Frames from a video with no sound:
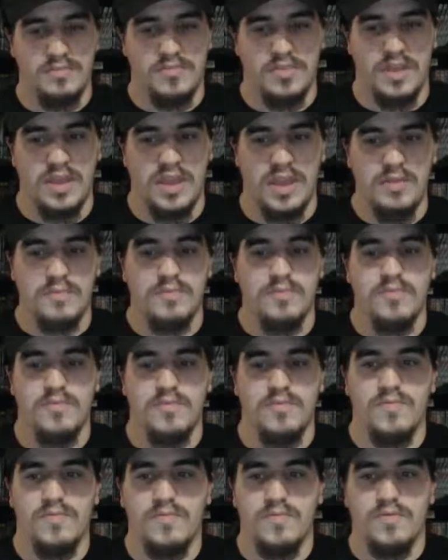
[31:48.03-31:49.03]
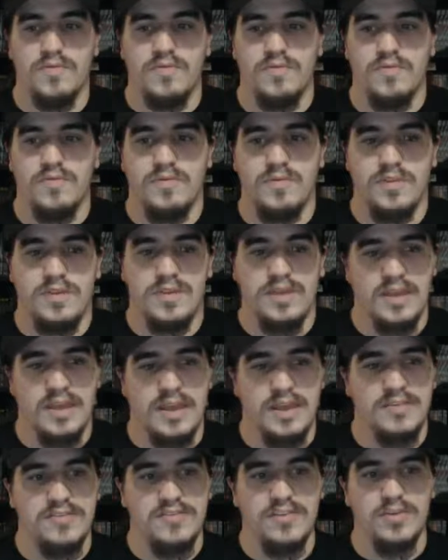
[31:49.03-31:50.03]
it
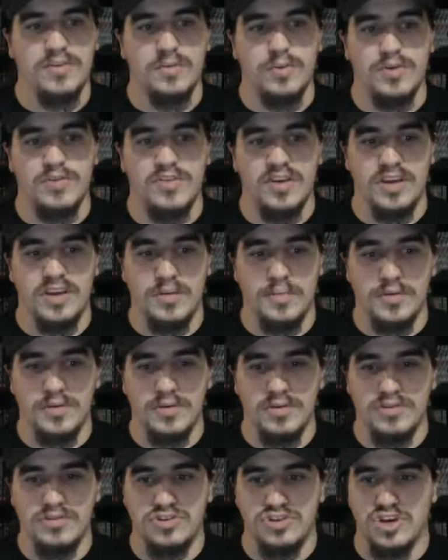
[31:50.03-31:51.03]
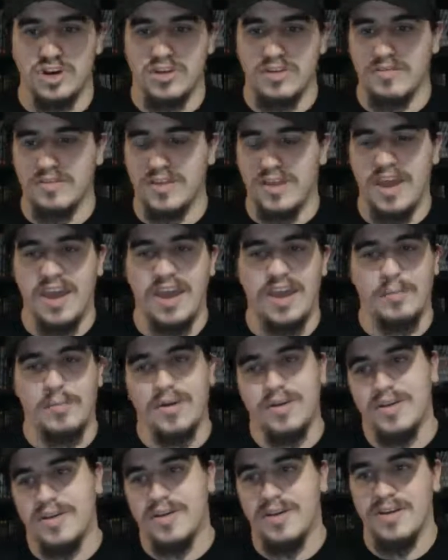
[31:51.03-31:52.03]
it still would take up a good chunk of the game.
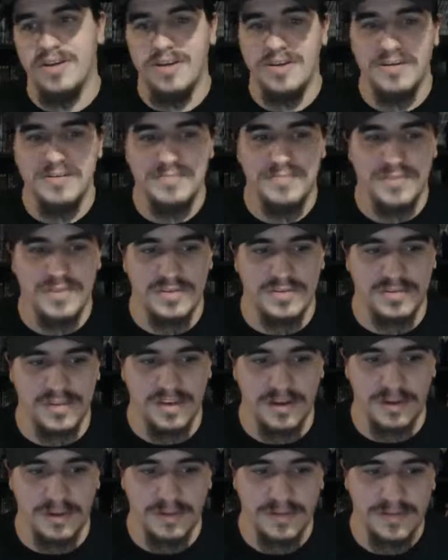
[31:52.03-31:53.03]
So